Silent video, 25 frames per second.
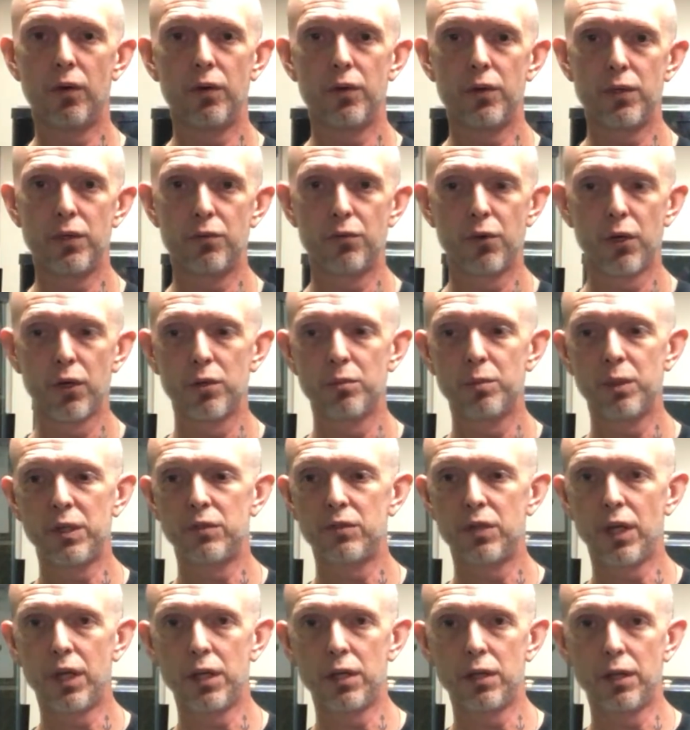you've heard me
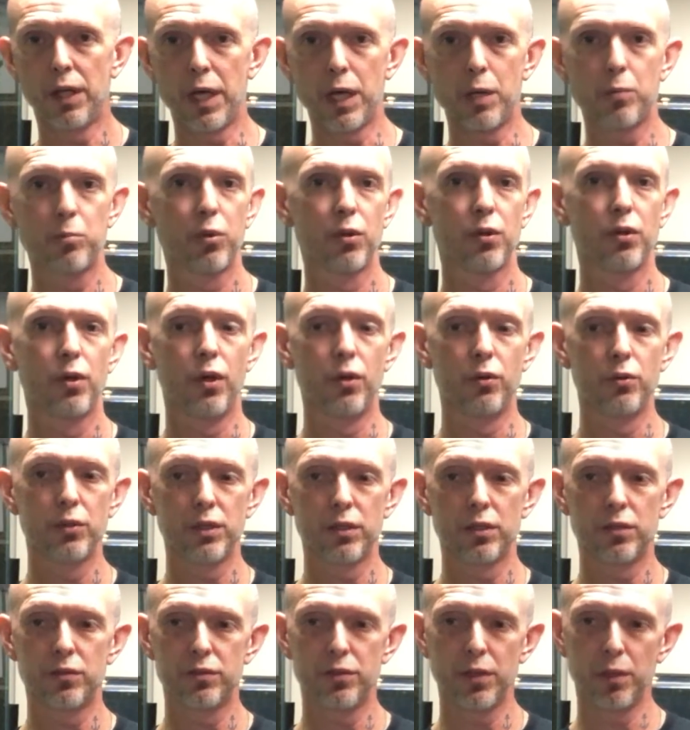say
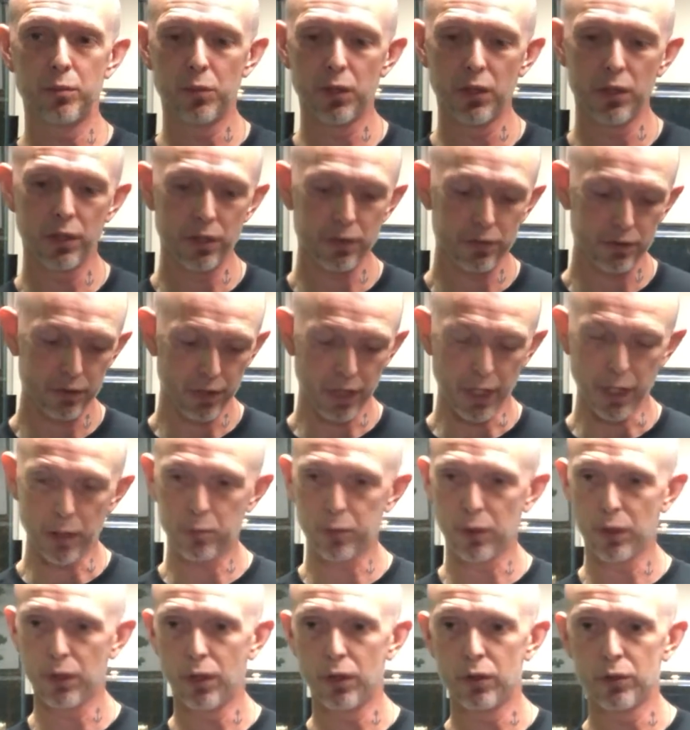Lamprologus similis,
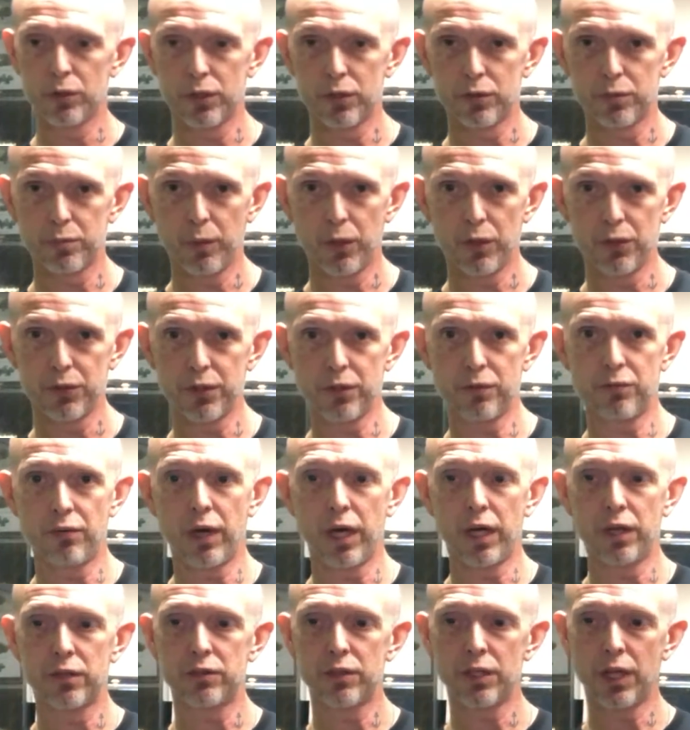Lamprologus
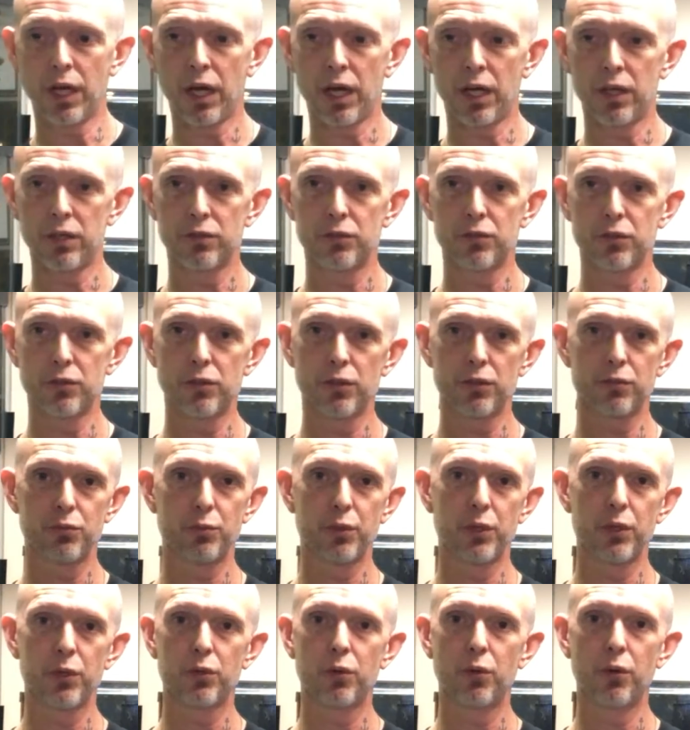multifasciatus. So just
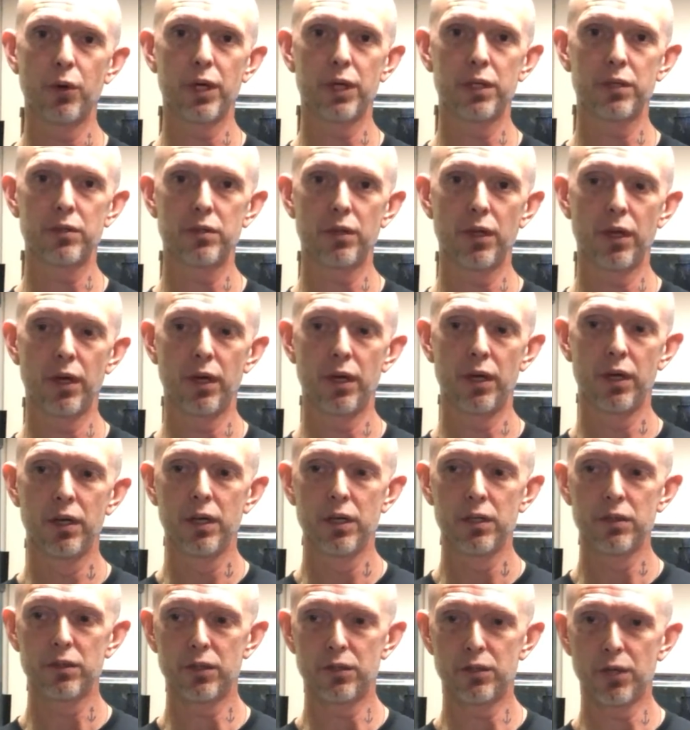real quick
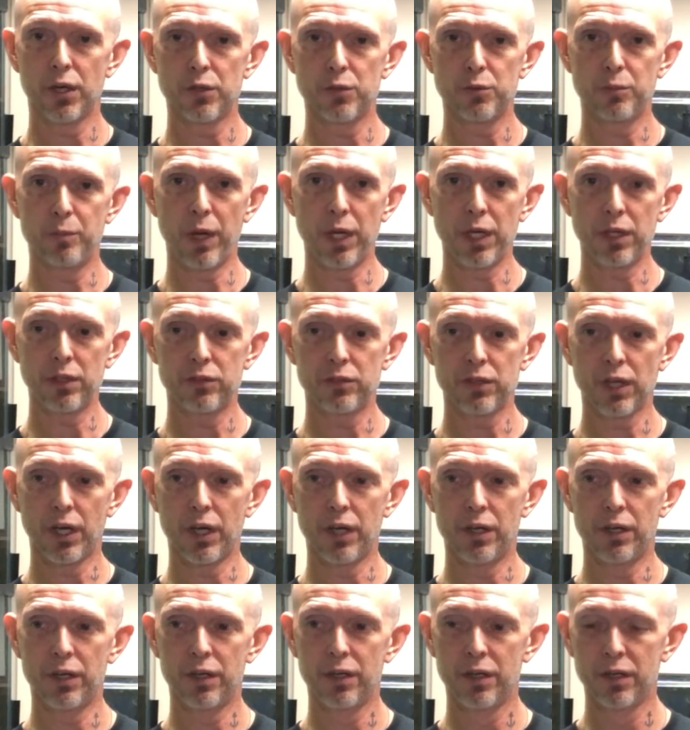to touch base
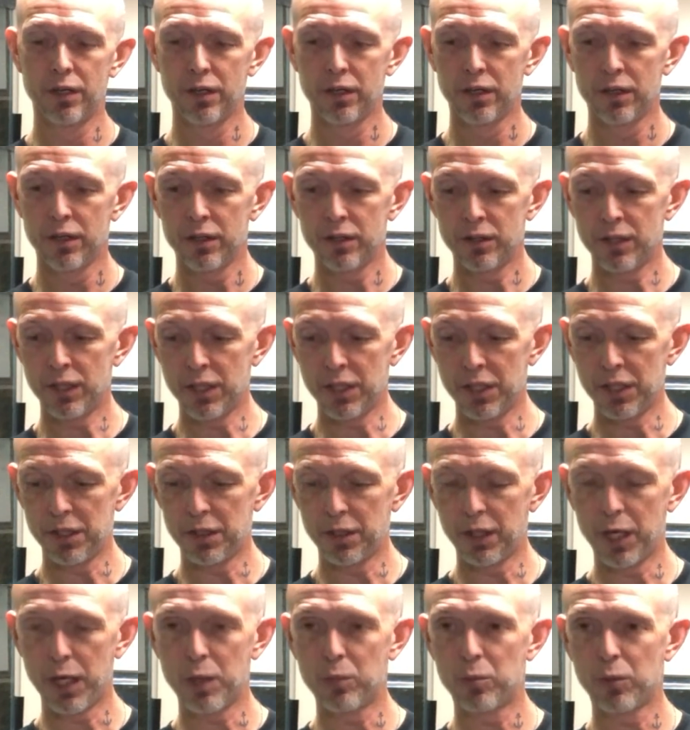on the
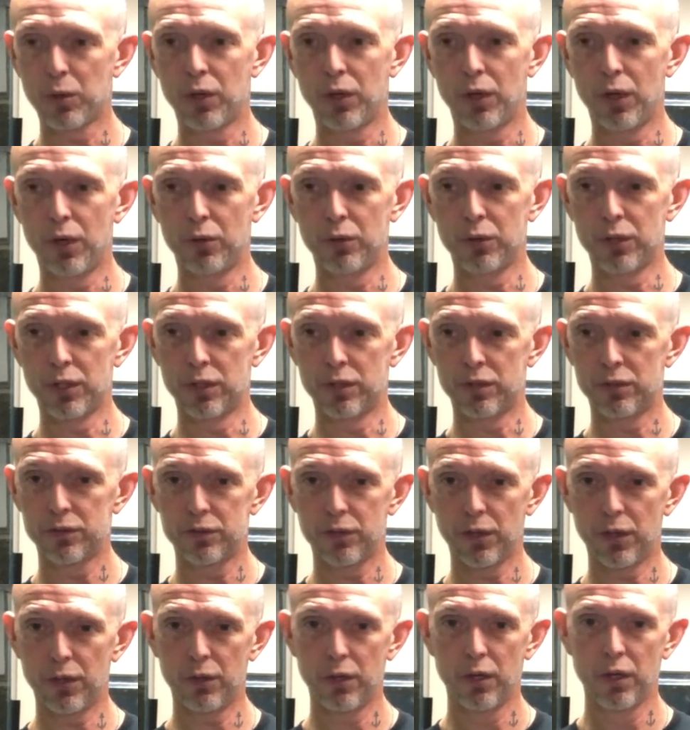Lamprologus.
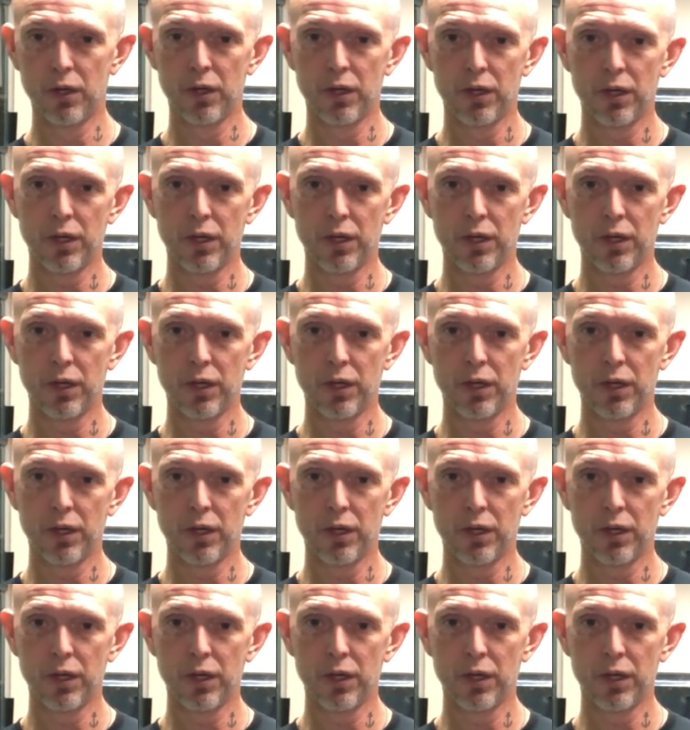So